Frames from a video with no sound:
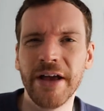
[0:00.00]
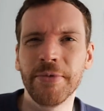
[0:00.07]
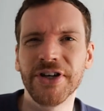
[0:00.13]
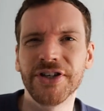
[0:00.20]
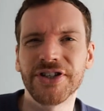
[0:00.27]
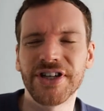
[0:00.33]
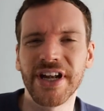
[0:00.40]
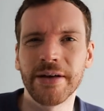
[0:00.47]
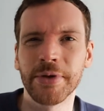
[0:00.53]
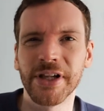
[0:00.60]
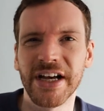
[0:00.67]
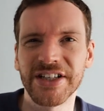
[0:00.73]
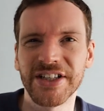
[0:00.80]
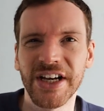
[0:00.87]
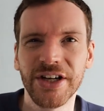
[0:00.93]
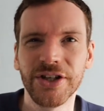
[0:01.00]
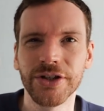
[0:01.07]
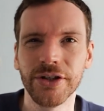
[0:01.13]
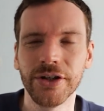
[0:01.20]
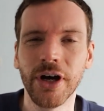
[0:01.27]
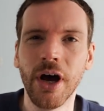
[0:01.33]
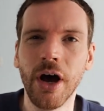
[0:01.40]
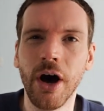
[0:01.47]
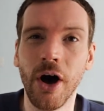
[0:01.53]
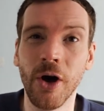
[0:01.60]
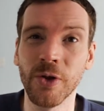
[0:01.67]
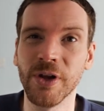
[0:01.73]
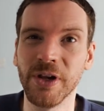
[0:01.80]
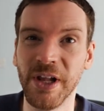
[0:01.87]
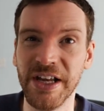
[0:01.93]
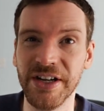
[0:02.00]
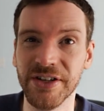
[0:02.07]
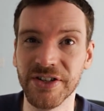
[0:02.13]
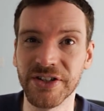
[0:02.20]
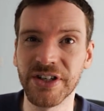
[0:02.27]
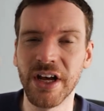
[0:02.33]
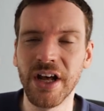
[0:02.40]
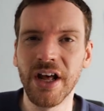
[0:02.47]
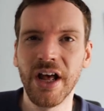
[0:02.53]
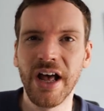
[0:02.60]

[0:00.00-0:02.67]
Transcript: image stabilization on the lens